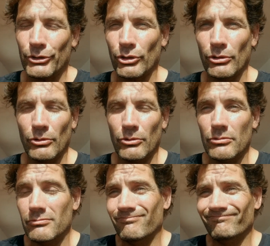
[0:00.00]

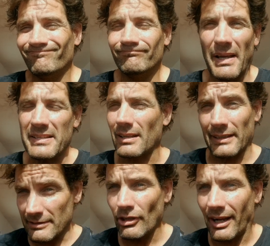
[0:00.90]
to basically
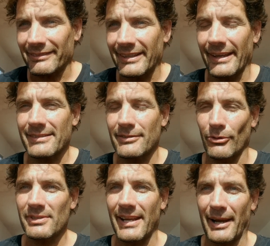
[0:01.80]
not test
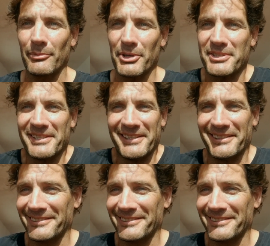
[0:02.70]
those cameras.